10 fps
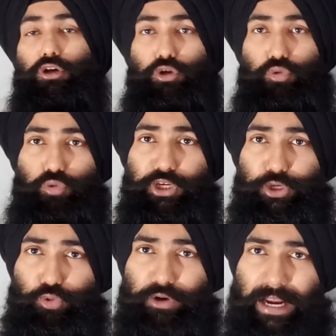do
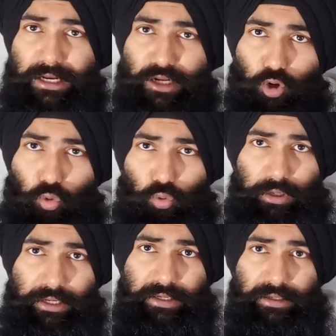you get
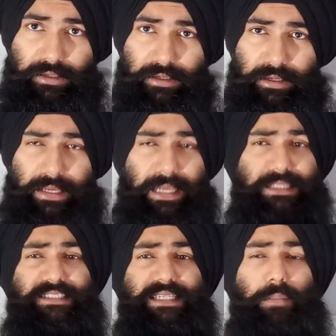cold in
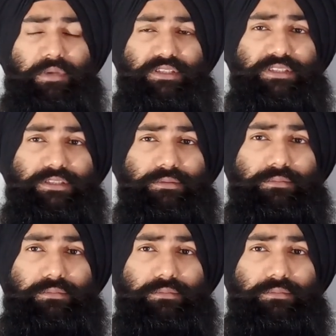summers?